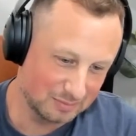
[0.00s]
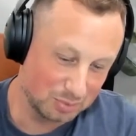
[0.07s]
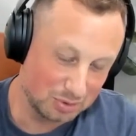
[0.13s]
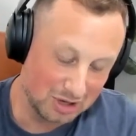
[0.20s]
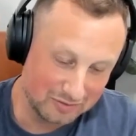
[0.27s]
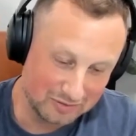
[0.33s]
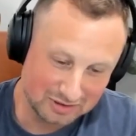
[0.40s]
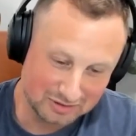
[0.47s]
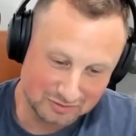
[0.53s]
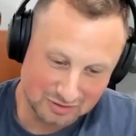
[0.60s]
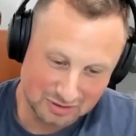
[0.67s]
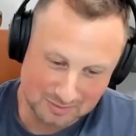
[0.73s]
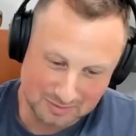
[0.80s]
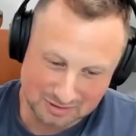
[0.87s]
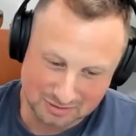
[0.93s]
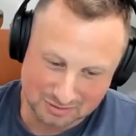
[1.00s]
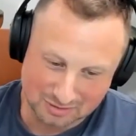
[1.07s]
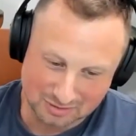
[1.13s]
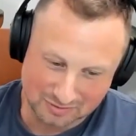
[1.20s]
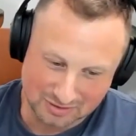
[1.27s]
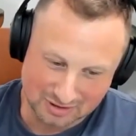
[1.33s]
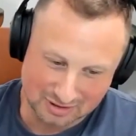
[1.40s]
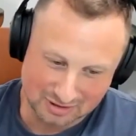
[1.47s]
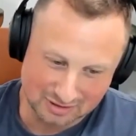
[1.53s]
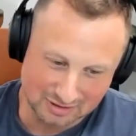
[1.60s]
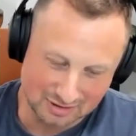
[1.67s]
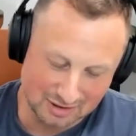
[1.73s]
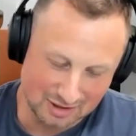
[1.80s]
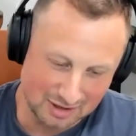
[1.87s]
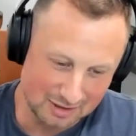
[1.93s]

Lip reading: profiting from it or if they're,